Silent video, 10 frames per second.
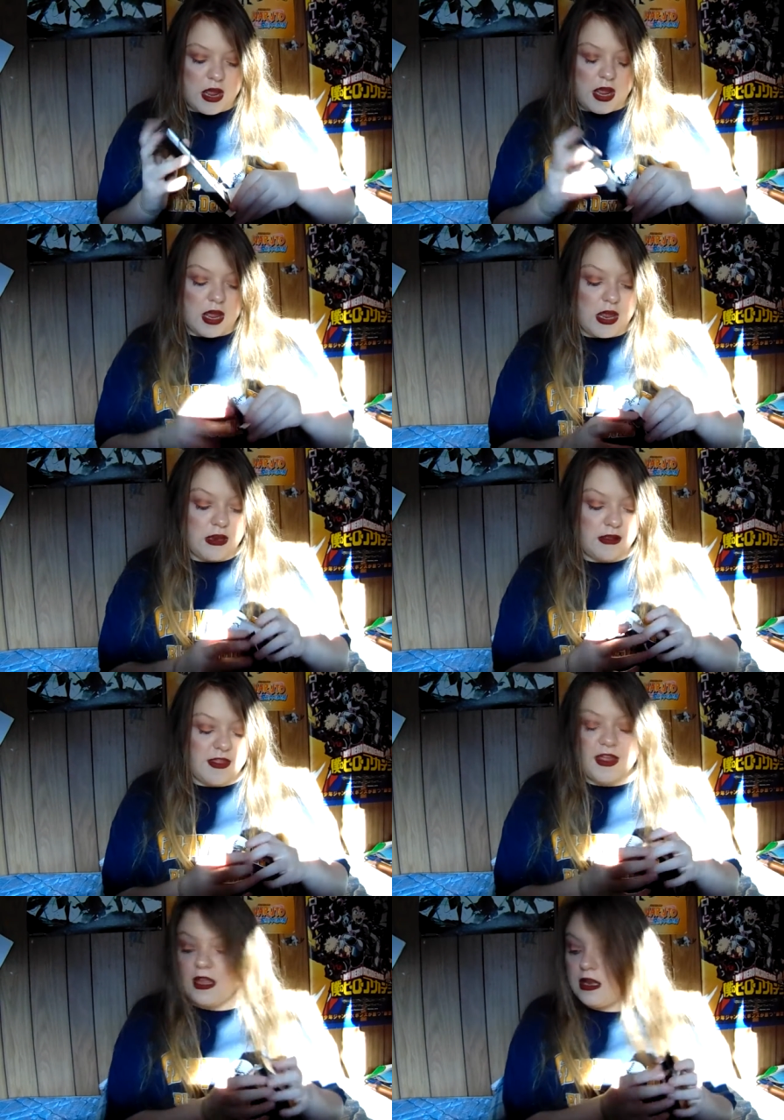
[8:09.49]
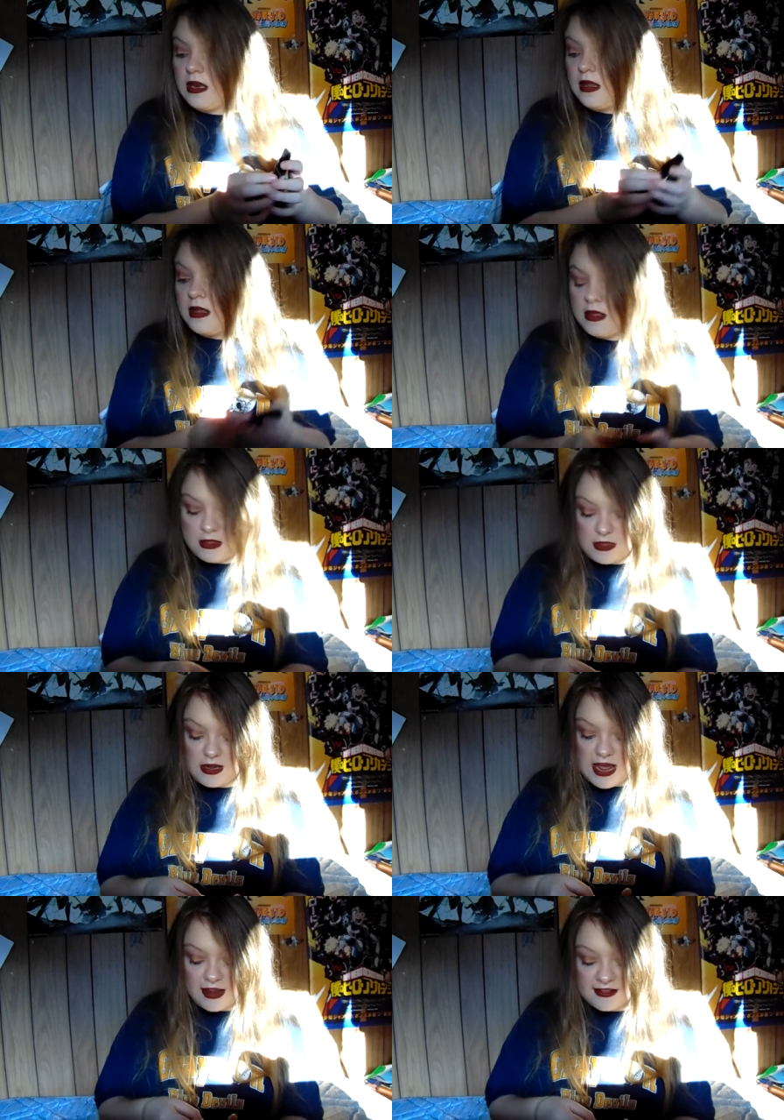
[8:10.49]
And then the
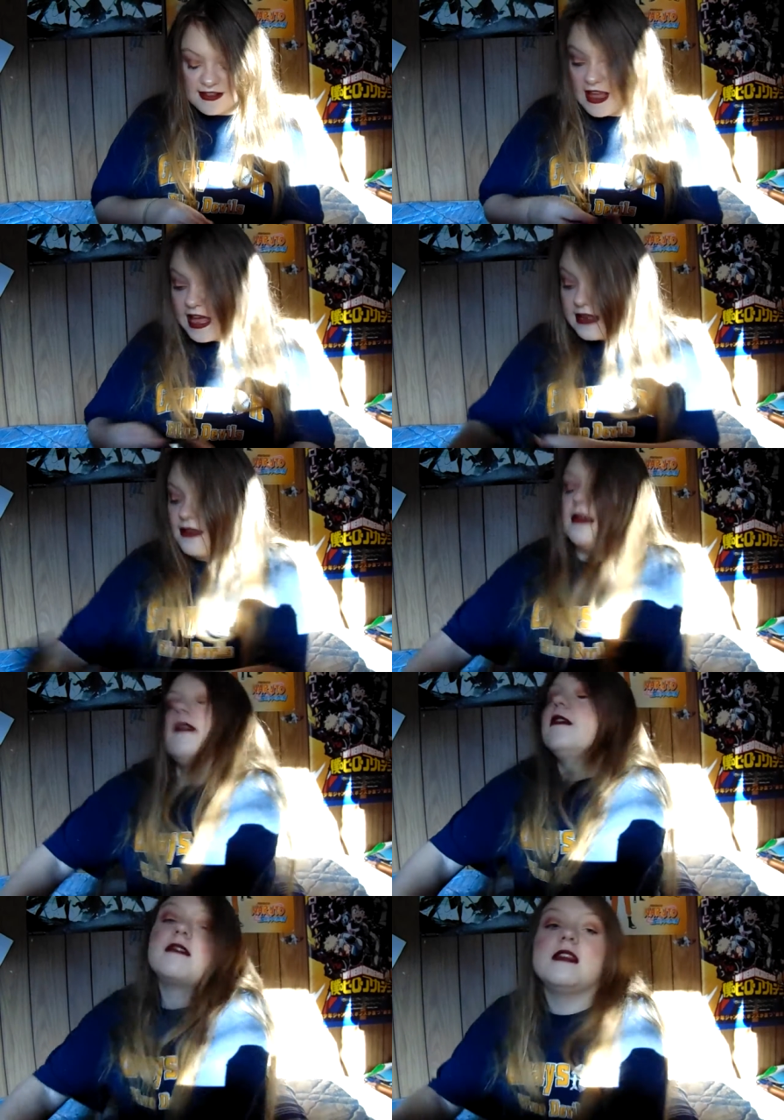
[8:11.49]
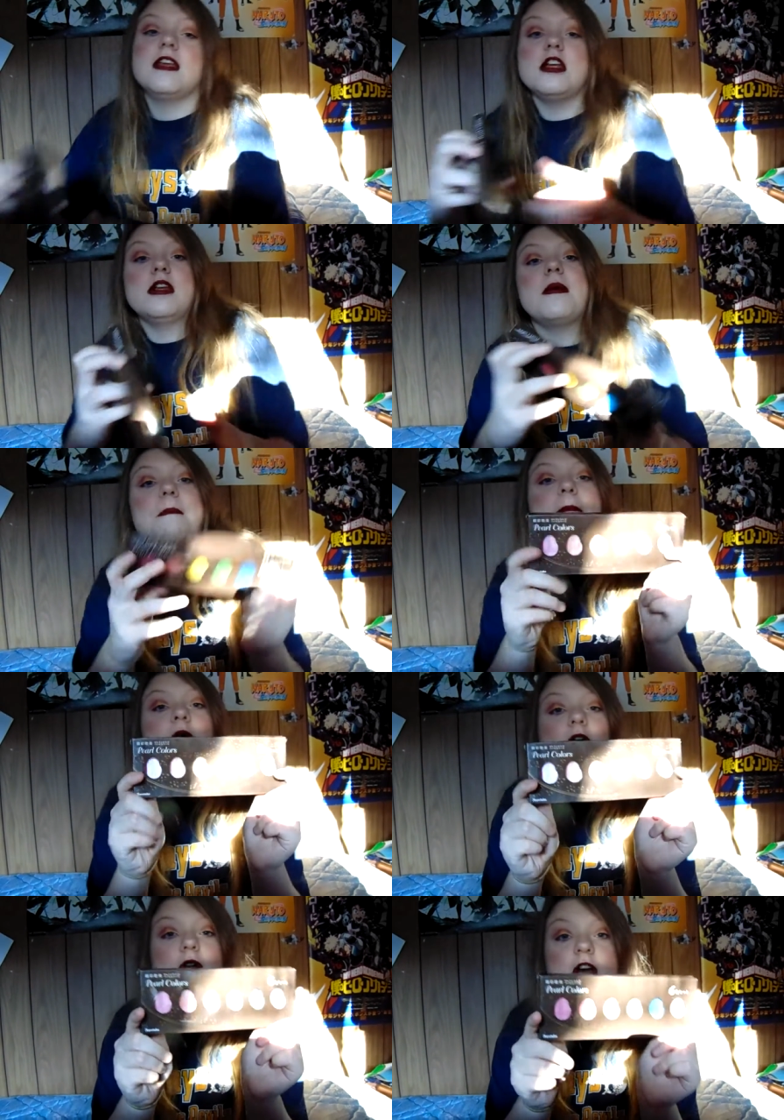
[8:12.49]
next set is the
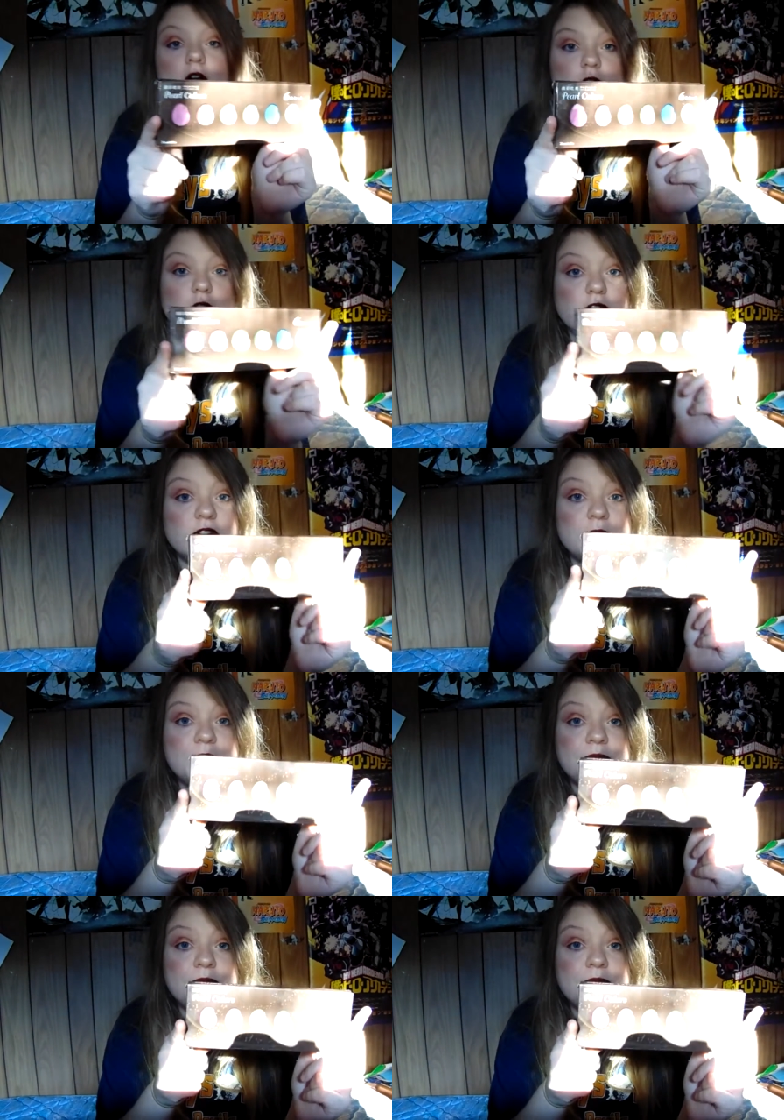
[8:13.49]
pearl colors,